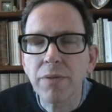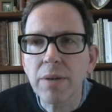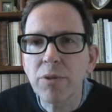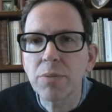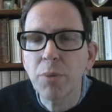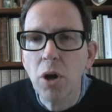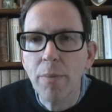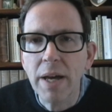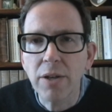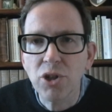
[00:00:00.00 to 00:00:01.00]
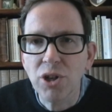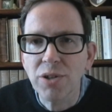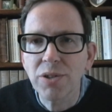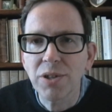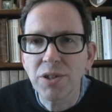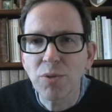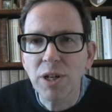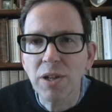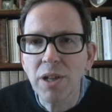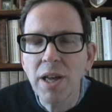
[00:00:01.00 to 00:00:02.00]
famous Bartman jugs as
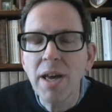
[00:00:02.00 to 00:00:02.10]
well.